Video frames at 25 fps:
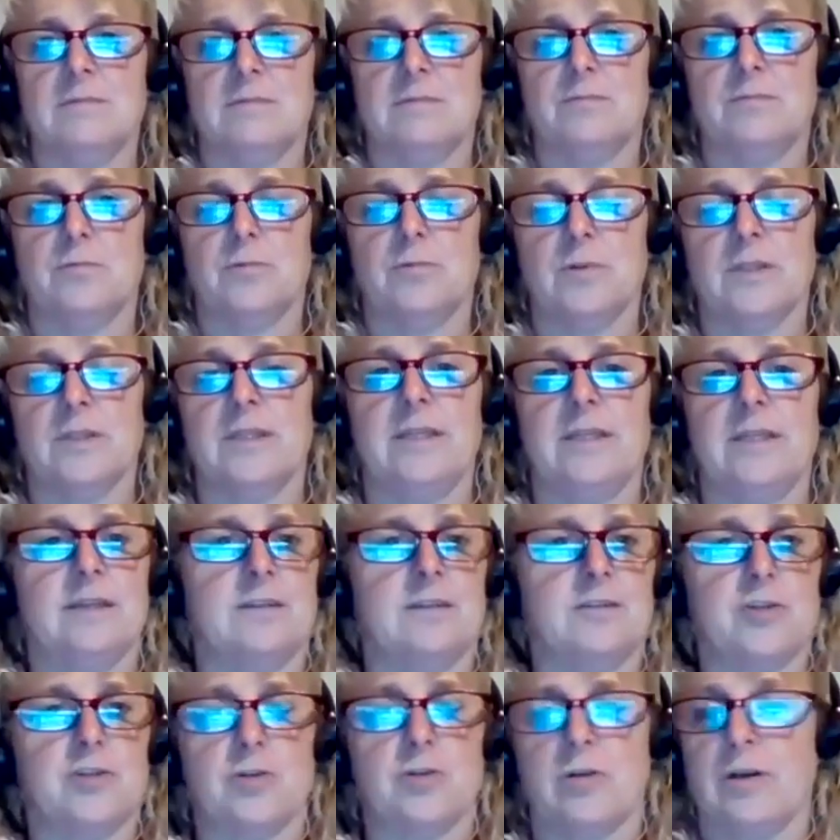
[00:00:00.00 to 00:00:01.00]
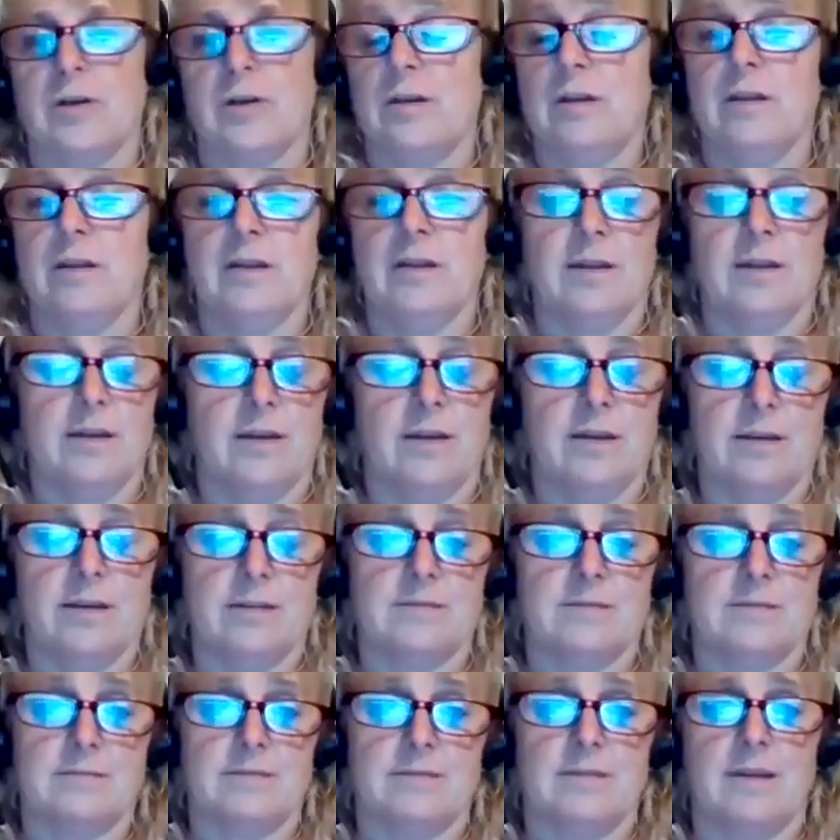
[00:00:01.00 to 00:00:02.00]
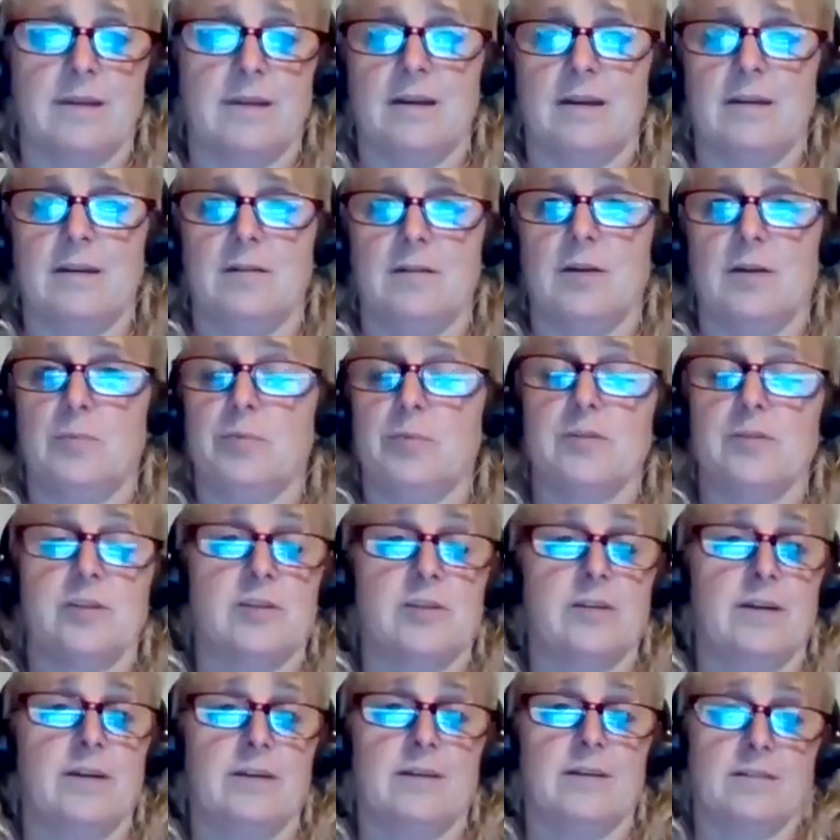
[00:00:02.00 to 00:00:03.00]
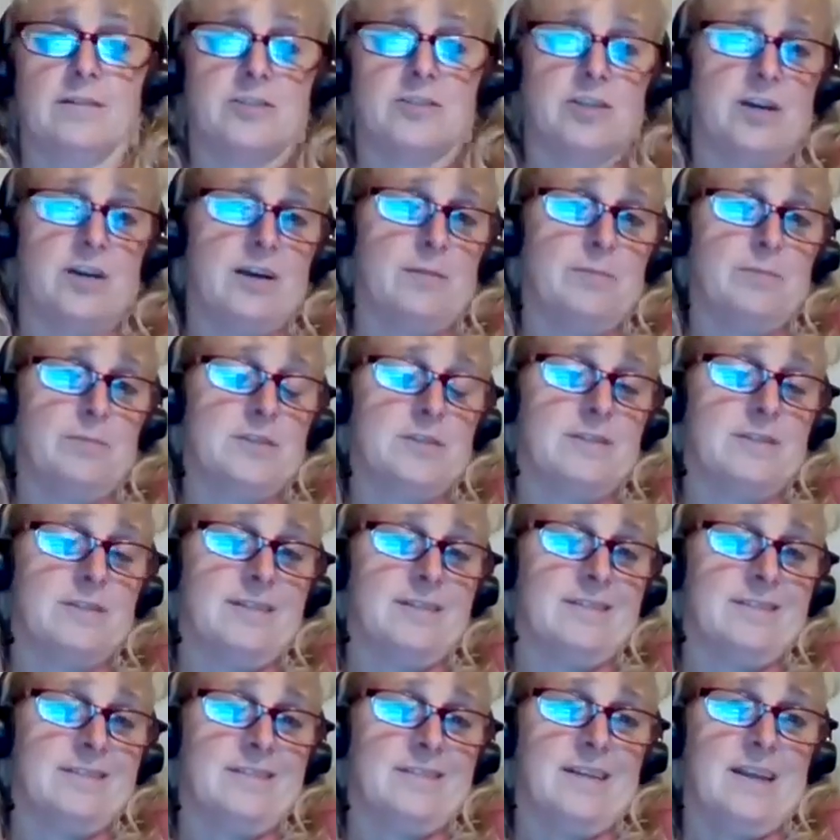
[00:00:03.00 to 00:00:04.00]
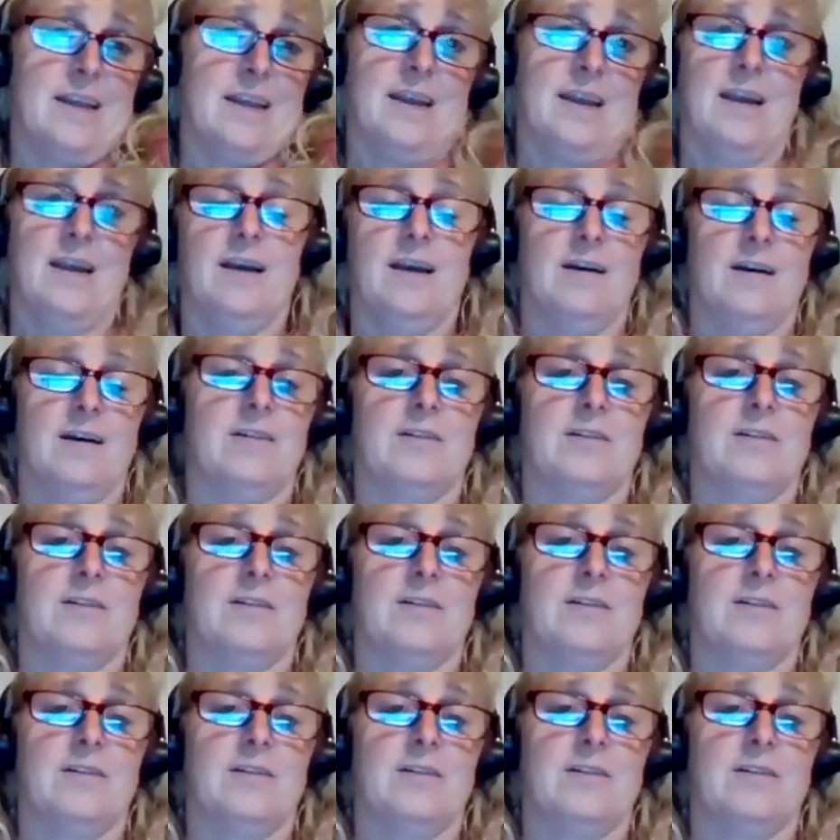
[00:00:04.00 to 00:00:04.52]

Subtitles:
really enjoy and appreciate our jobs and are